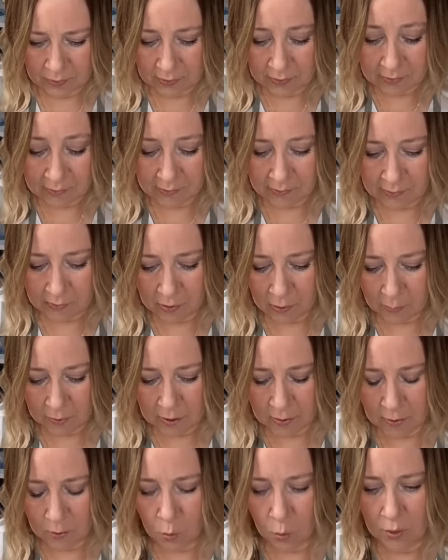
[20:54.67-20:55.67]
This is going to
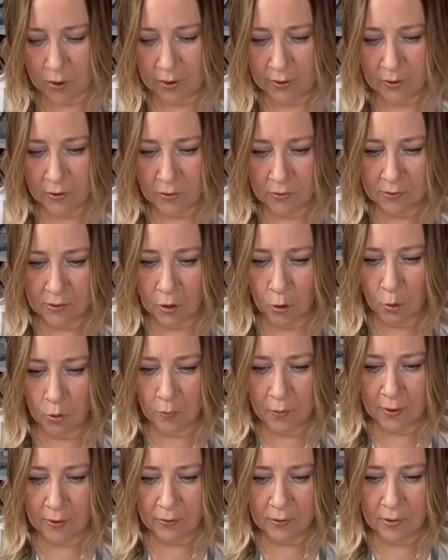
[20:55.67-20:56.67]
be what I use to go
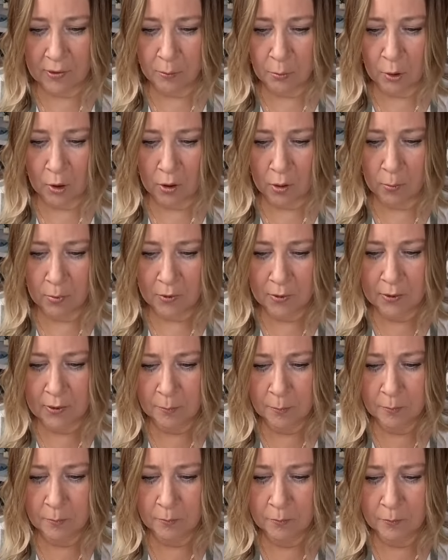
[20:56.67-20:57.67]
around it,
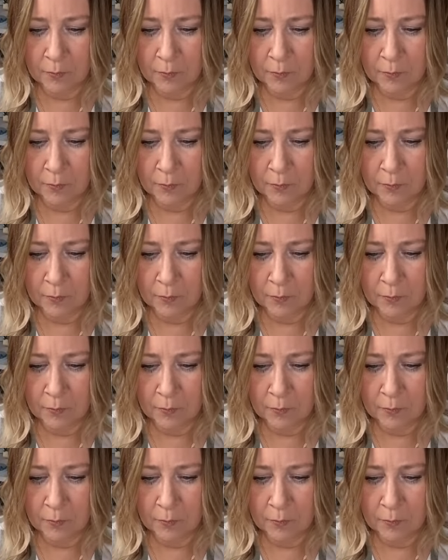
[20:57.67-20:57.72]
probably.